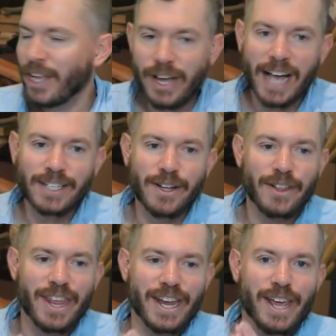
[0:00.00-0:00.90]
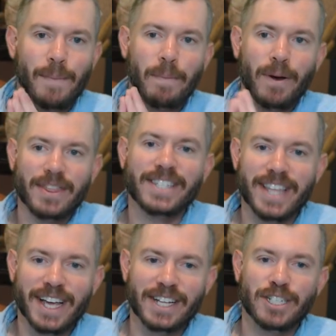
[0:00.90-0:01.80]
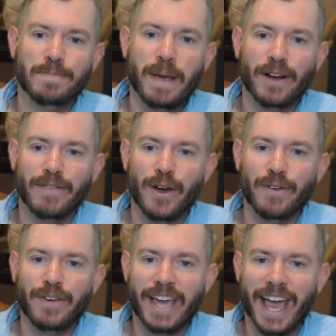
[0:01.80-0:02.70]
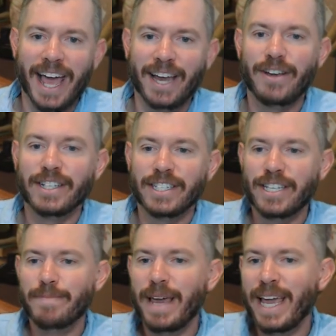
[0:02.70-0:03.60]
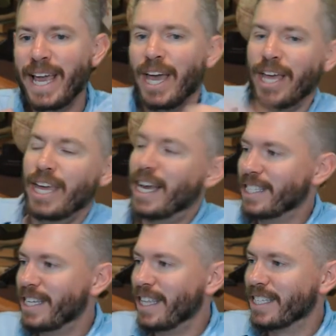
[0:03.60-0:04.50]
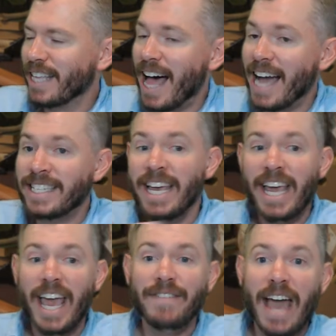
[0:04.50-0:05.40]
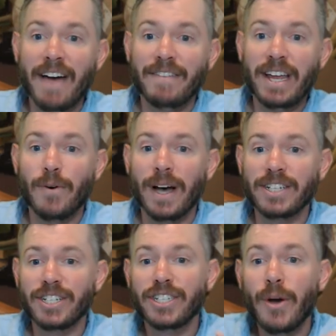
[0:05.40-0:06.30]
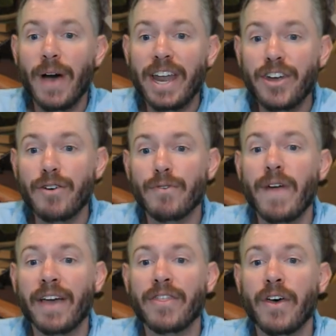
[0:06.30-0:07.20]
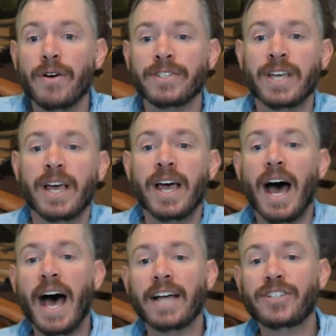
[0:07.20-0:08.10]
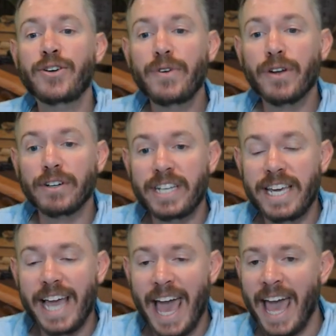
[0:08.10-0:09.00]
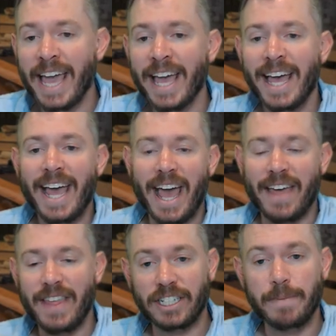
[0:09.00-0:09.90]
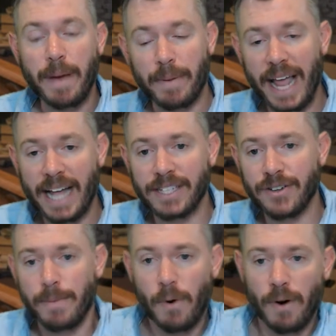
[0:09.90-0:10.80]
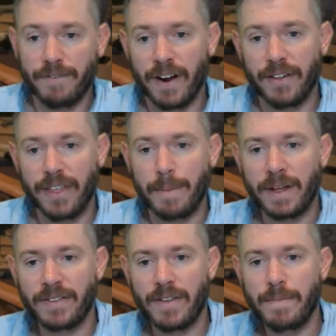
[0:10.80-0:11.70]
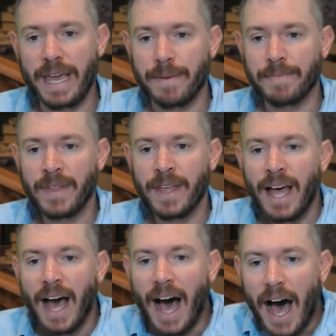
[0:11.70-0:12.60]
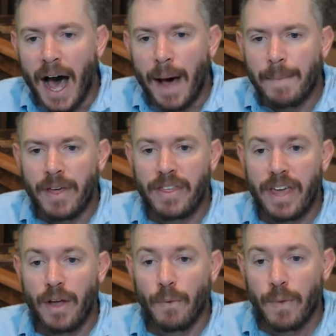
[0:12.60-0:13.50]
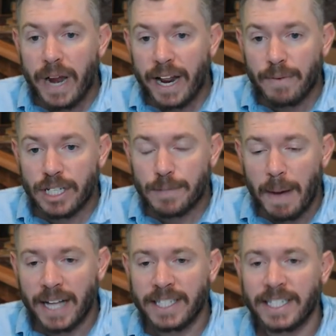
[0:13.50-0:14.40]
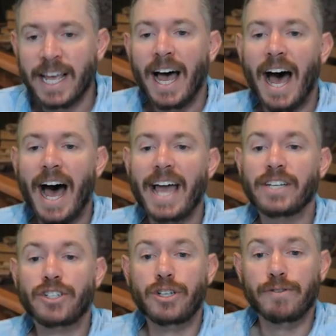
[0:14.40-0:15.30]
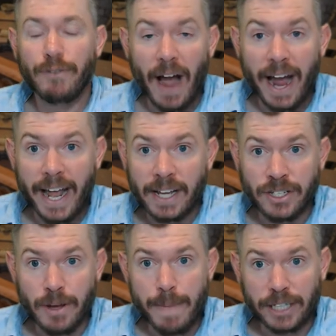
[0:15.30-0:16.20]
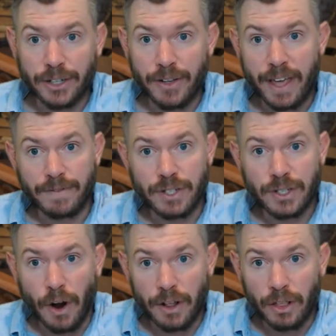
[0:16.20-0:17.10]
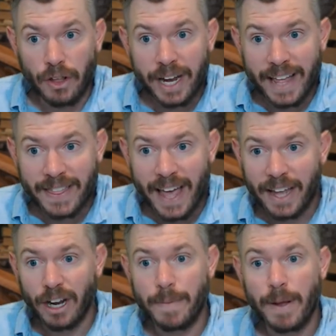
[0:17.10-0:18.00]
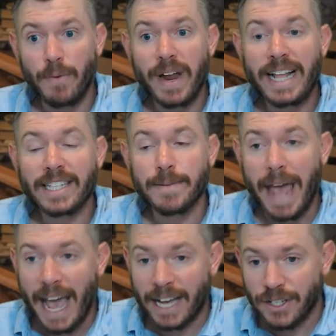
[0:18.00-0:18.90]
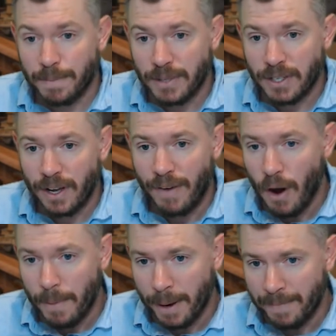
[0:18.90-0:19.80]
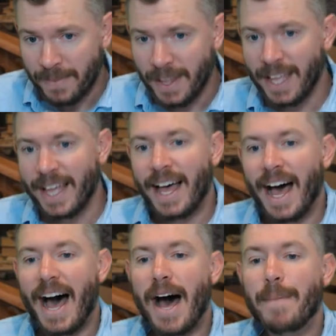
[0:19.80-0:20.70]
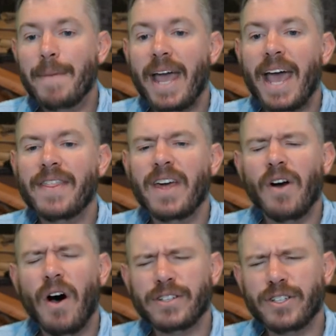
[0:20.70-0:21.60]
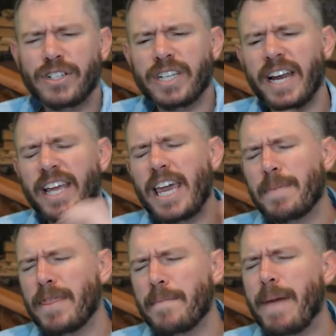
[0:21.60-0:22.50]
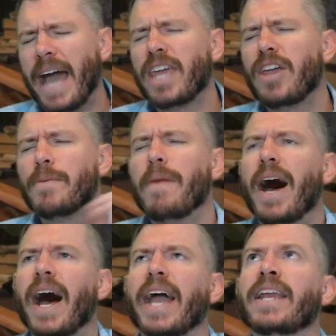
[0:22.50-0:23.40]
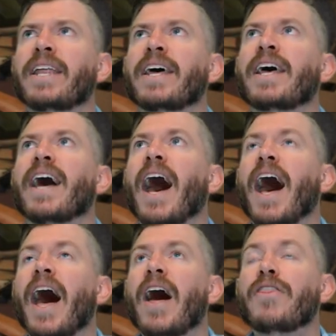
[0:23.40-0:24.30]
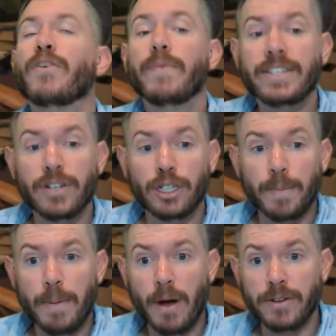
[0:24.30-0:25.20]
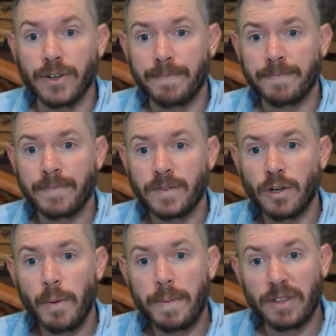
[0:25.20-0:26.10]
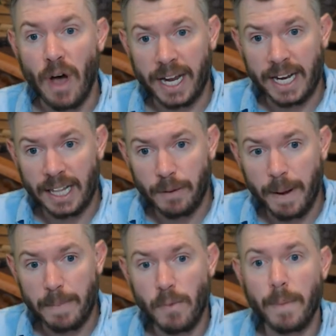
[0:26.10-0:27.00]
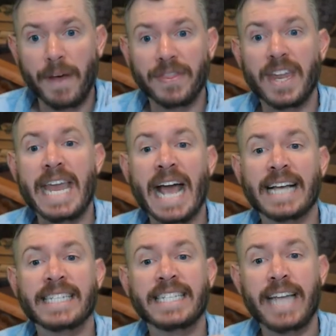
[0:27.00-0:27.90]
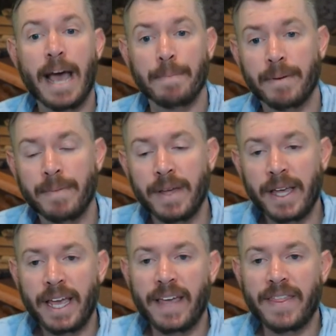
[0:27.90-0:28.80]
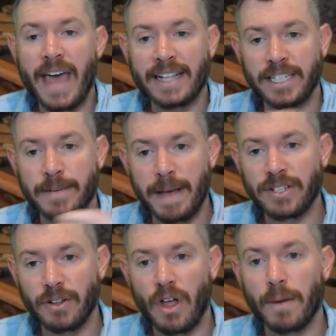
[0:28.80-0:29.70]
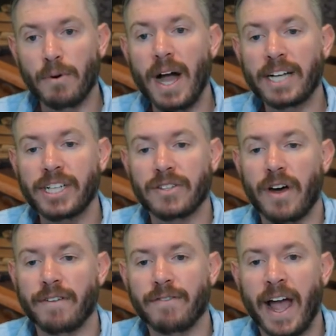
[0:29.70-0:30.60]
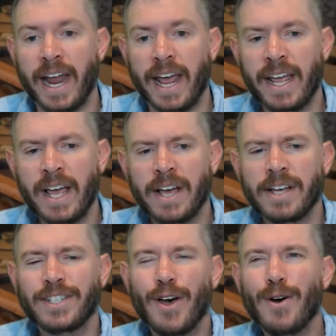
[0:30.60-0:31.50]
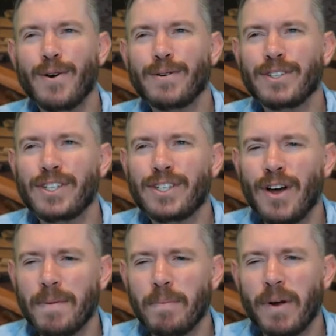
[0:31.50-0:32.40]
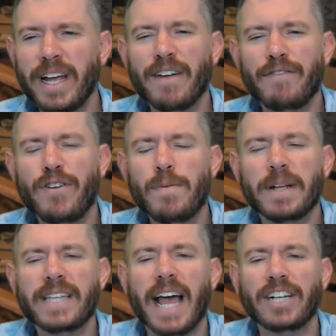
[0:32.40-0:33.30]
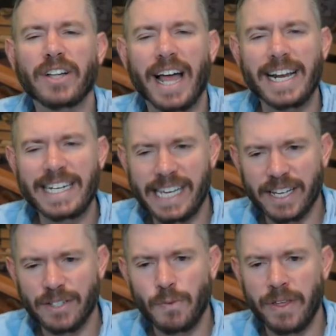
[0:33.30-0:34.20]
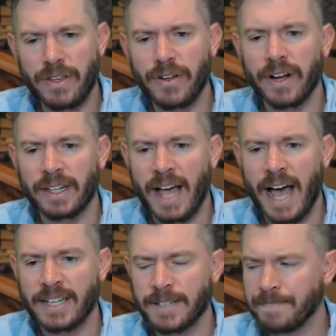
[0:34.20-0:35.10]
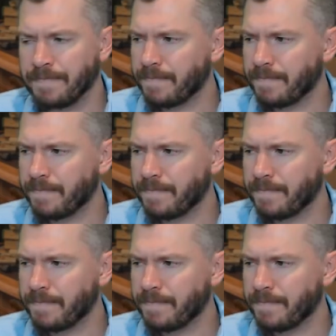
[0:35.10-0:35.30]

You guys know the deal. Put this thing in speaker view if you can. You can see me. You can see the slides. If you have any questions, go ahead and direct those uh, to your TA, and they should be able to answer them or funnel them to me. Um, the reading response uh, is due Friday, so make sure that you've started looking at that. You're going to be reading some excerpts of Homer. Um, and then also just kind of keep in the back of your mind uh, the research proposal. So we'll be talking a little bit more about the next step in that semester long project on Friday. So start bringing a few potential ideas with you to class.